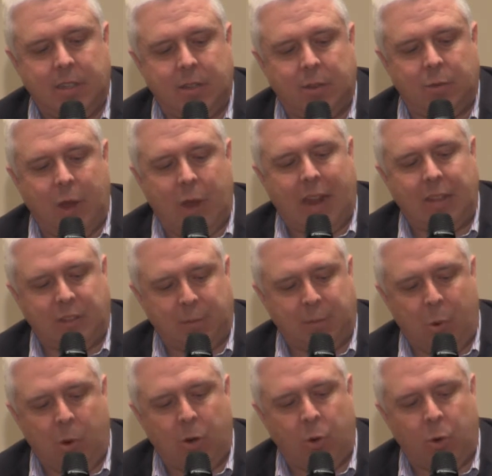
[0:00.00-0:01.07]
rally
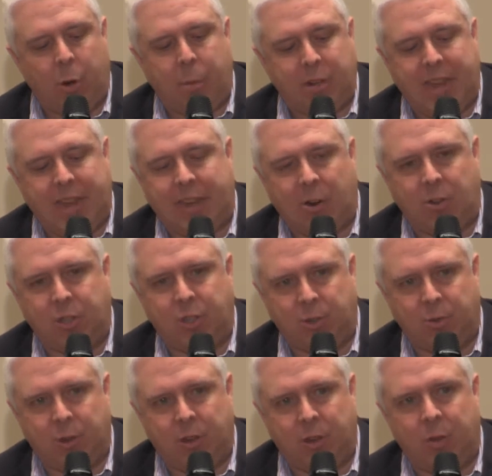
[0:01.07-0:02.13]
support in order to protect our
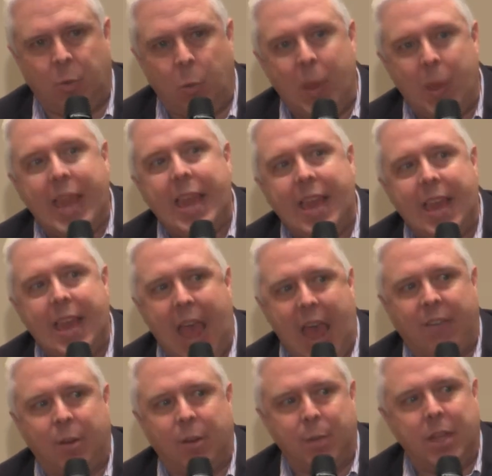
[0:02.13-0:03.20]
children, we
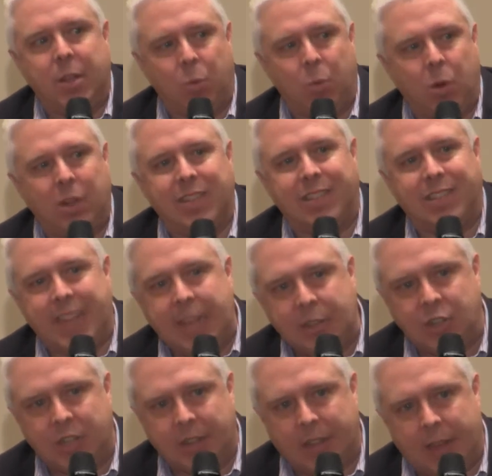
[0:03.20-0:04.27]
have to be the ones
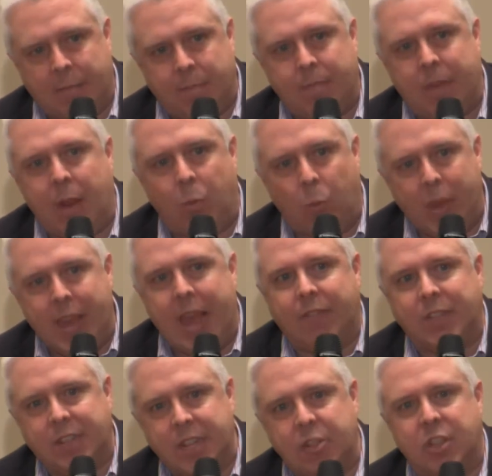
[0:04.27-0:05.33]
teaching them, and we have
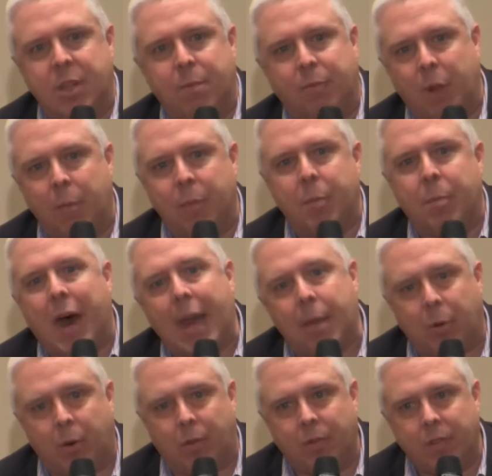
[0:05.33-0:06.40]
to teach them from the
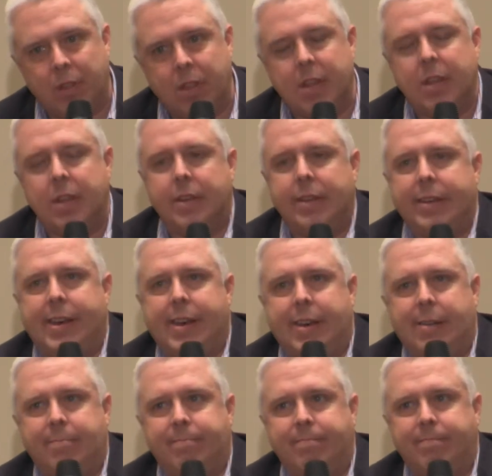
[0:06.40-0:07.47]
Bible.
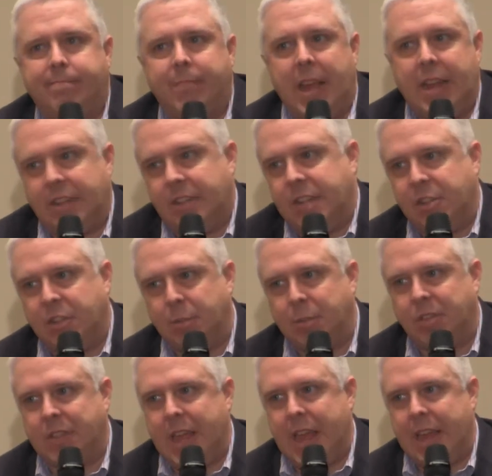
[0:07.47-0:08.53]
Um, and to teach them to
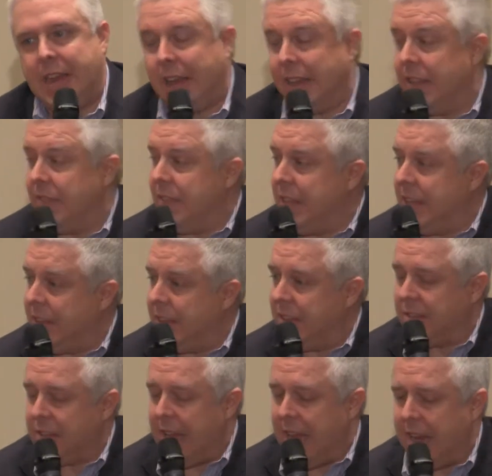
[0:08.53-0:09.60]
stand. I love the, the
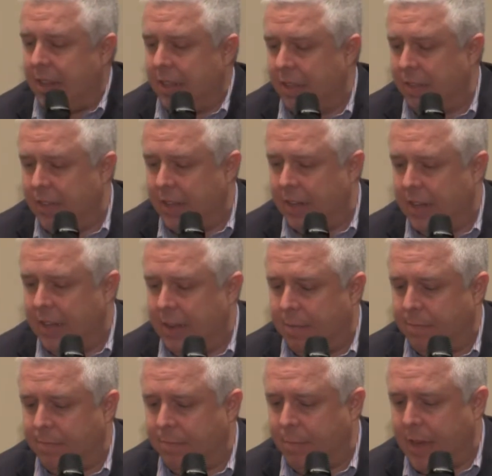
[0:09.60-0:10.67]
slide I love that
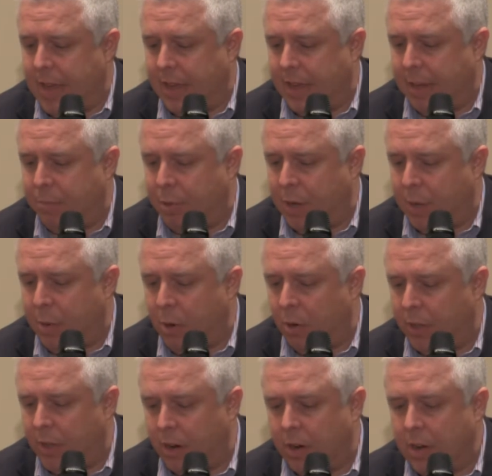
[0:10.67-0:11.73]
um, Mike had put up
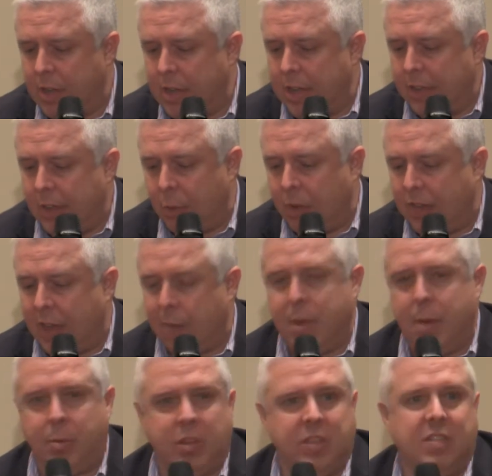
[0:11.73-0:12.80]
earlier that we've got to
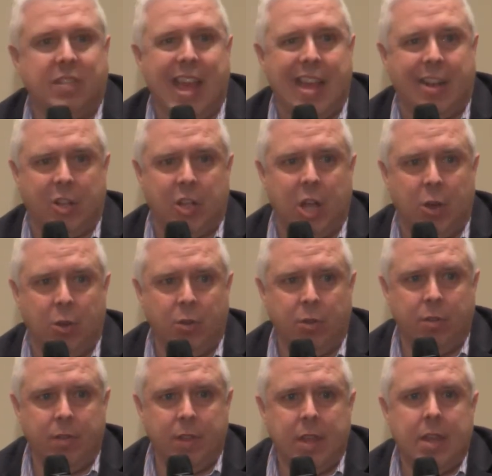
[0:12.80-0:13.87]
be able to stand alone.